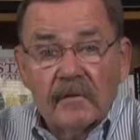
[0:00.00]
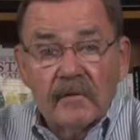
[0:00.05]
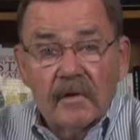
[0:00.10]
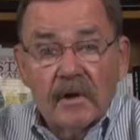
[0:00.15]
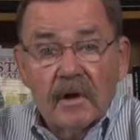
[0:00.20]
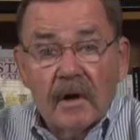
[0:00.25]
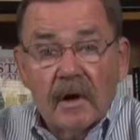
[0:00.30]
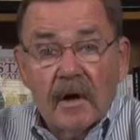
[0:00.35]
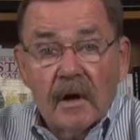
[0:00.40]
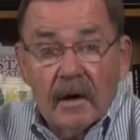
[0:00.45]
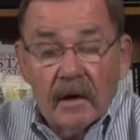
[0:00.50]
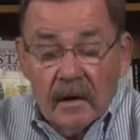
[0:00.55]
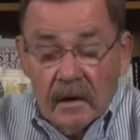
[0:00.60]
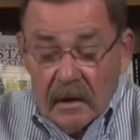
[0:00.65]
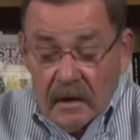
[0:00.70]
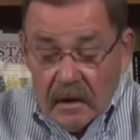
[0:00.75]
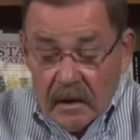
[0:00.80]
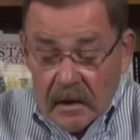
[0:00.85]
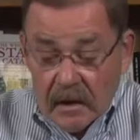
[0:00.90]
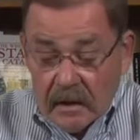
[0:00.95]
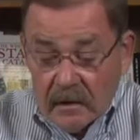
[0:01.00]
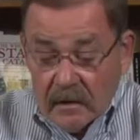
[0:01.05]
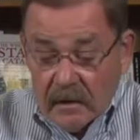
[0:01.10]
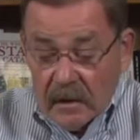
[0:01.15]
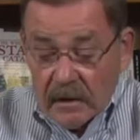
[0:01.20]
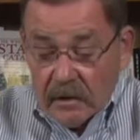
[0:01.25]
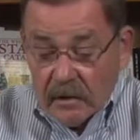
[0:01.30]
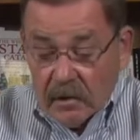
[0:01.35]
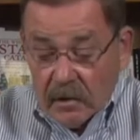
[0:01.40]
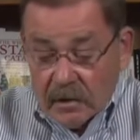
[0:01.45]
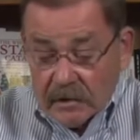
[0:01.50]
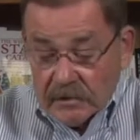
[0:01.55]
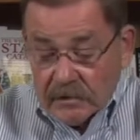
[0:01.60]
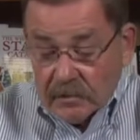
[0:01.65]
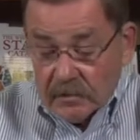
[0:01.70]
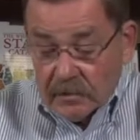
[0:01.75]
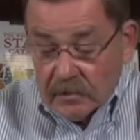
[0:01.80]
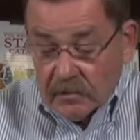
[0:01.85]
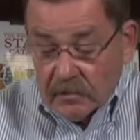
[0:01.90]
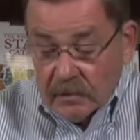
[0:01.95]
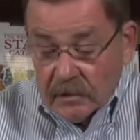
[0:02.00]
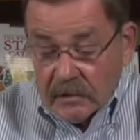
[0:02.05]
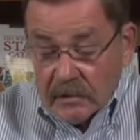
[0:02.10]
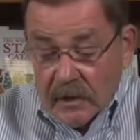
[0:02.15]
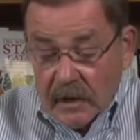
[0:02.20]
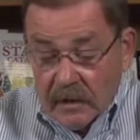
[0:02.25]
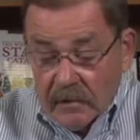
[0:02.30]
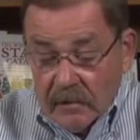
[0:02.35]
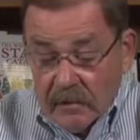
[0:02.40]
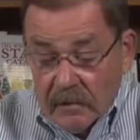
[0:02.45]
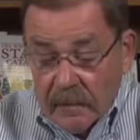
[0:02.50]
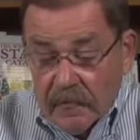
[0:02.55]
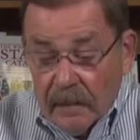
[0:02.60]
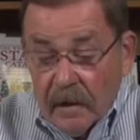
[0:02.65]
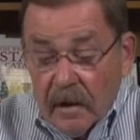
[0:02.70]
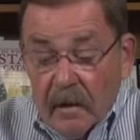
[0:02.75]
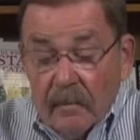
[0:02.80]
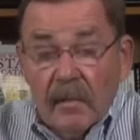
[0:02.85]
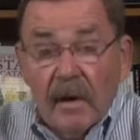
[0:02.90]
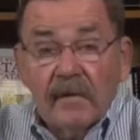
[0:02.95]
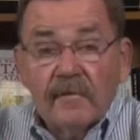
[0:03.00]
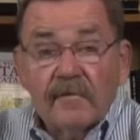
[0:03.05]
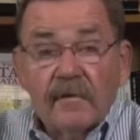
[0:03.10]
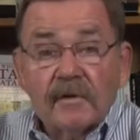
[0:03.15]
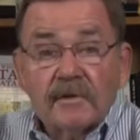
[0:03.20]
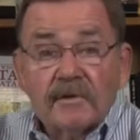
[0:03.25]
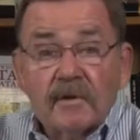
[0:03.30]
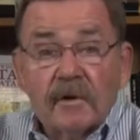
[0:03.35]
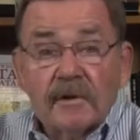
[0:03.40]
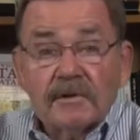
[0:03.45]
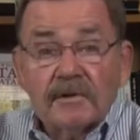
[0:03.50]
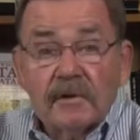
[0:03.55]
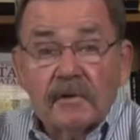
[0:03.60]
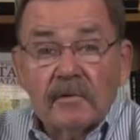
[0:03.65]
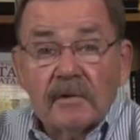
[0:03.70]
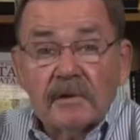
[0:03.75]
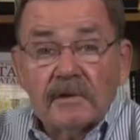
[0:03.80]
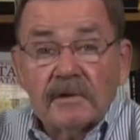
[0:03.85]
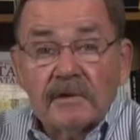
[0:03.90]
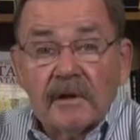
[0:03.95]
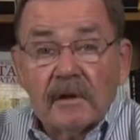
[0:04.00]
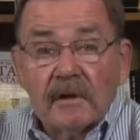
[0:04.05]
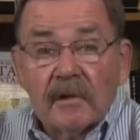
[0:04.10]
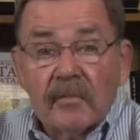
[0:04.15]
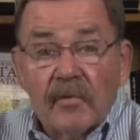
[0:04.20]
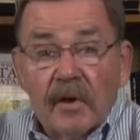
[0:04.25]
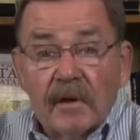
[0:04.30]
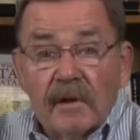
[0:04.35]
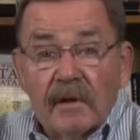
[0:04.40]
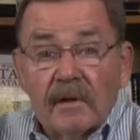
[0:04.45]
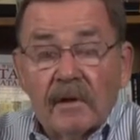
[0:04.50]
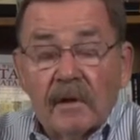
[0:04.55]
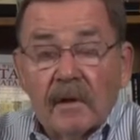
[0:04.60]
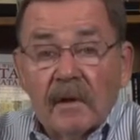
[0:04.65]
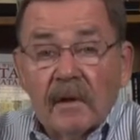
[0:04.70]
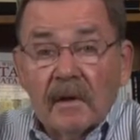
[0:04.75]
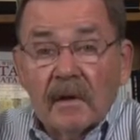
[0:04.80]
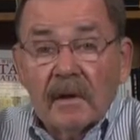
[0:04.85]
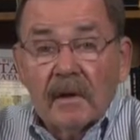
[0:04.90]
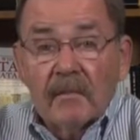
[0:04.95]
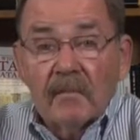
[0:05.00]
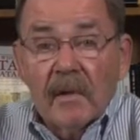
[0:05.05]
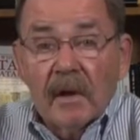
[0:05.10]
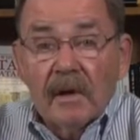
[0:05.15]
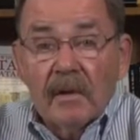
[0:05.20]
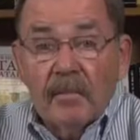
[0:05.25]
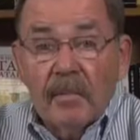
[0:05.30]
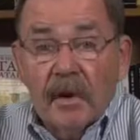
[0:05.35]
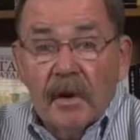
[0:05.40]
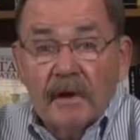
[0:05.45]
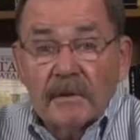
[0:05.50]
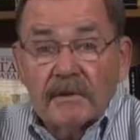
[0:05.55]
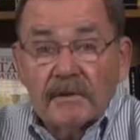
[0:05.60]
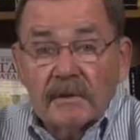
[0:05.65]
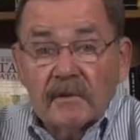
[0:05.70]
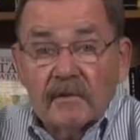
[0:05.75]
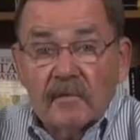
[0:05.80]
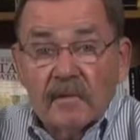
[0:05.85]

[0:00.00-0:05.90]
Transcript: of a car, and that caused her death. May 1st also is celebrated in many parts, and